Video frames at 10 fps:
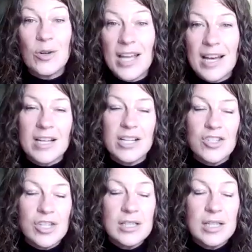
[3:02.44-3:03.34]
and not yet
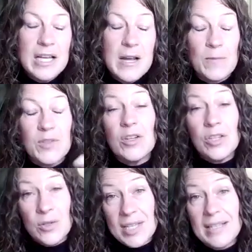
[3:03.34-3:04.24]
urgent, so
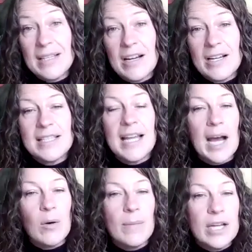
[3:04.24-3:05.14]
using the
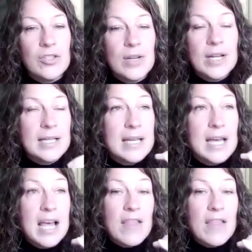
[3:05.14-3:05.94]
Eisenhower matrix,